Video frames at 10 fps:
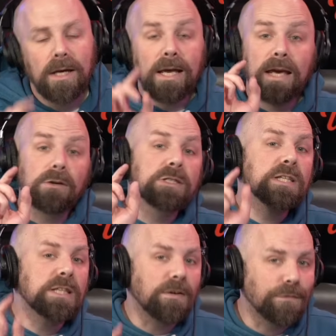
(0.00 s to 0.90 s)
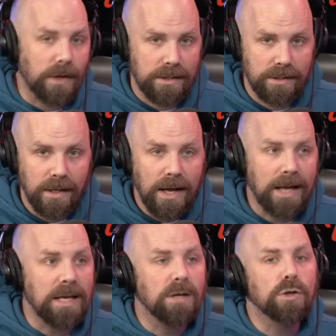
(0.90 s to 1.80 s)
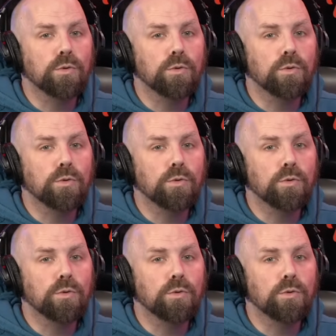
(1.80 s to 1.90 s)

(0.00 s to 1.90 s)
Here's the difference, and here's